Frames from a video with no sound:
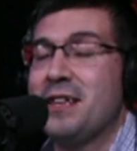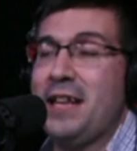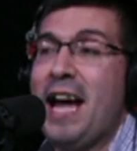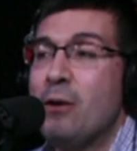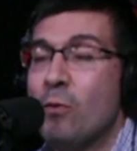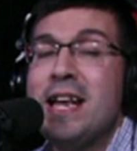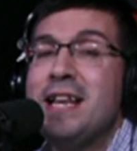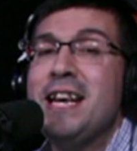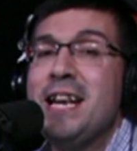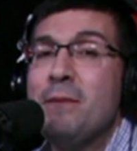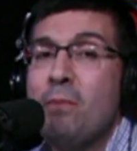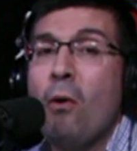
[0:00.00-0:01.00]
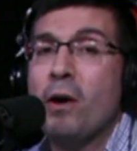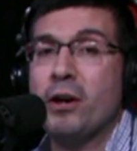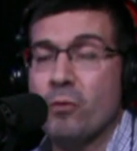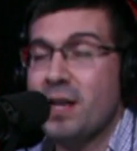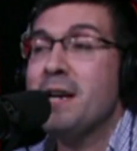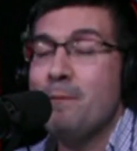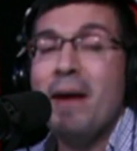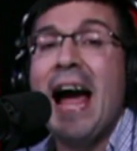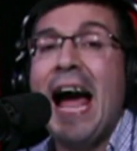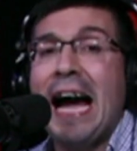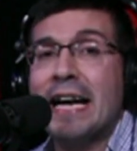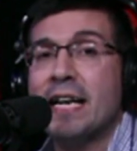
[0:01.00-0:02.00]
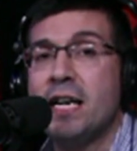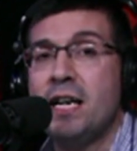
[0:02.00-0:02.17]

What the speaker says: hey, we need Poyer. We need him back.